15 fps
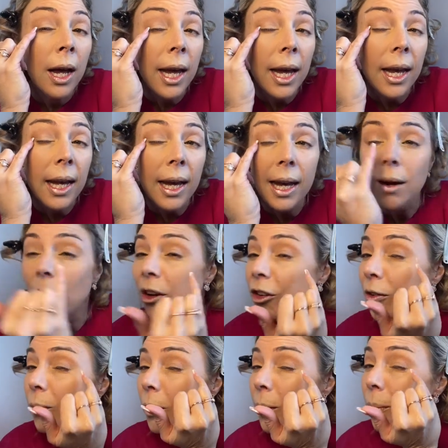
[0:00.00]
line on
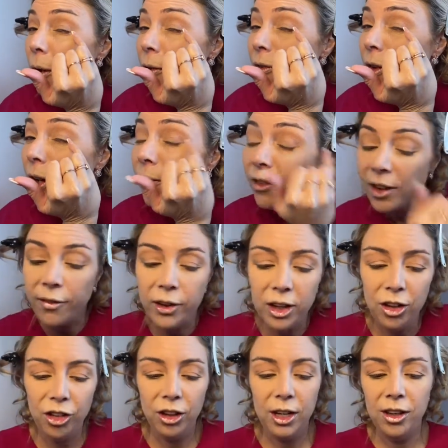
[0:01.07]
camera for you,
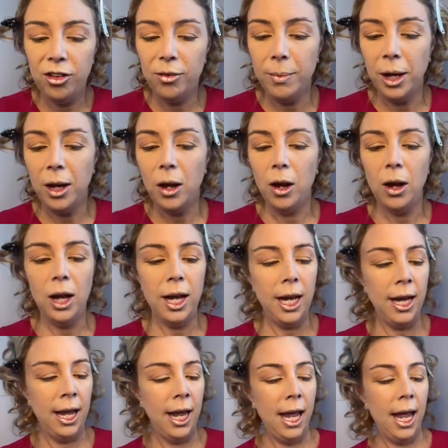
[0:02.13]
just so that you can see it.